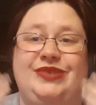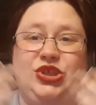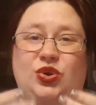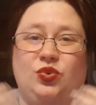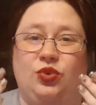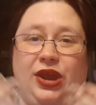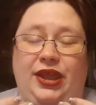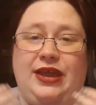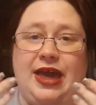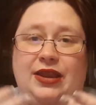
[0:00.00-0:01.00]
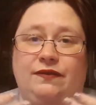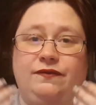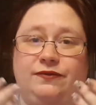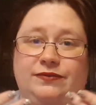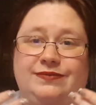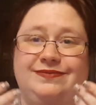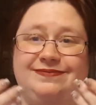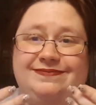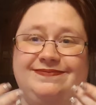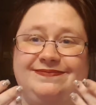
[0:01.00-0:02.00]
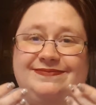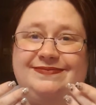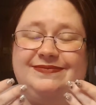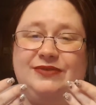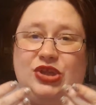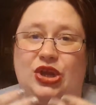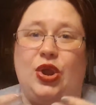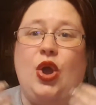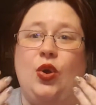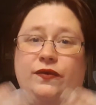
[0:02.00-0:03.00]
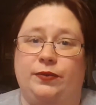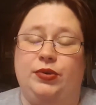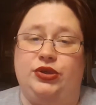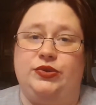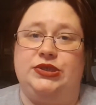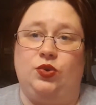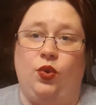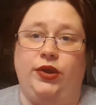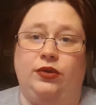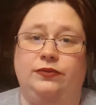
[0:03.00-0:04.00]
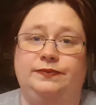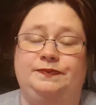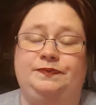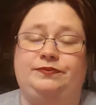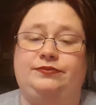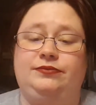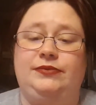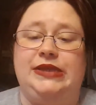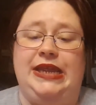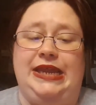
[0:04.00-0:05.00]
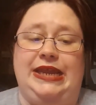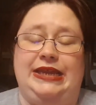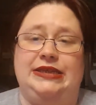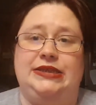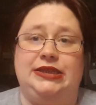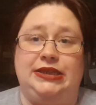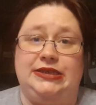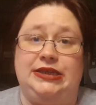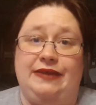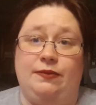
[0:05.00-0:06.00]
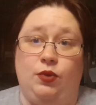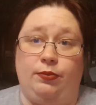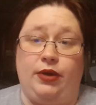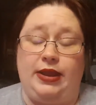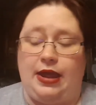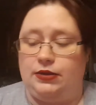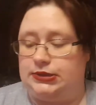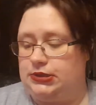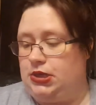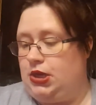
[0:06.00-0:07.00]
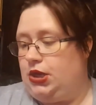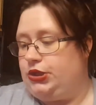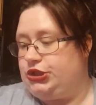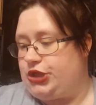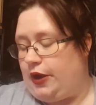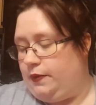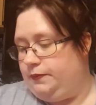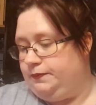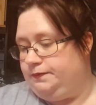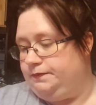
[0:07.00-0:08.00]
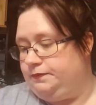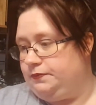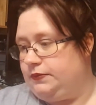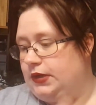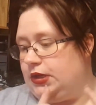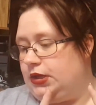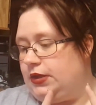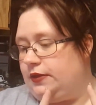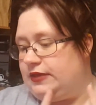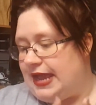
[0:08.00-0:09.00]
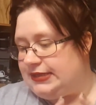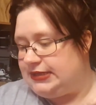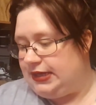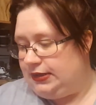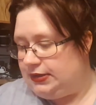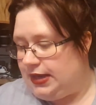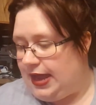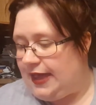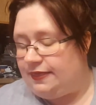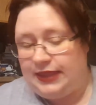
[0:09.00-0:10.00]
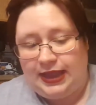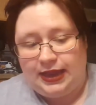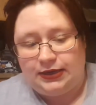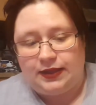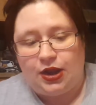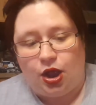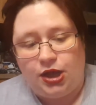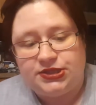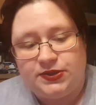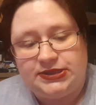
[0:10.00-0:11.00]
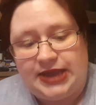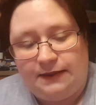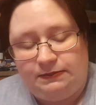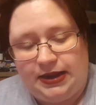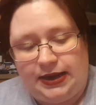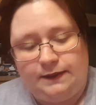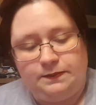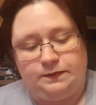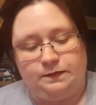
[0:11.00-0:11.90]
you're really kind of going to overproduce in oil and lead to even more breakouts. So that's it. And then they also sent me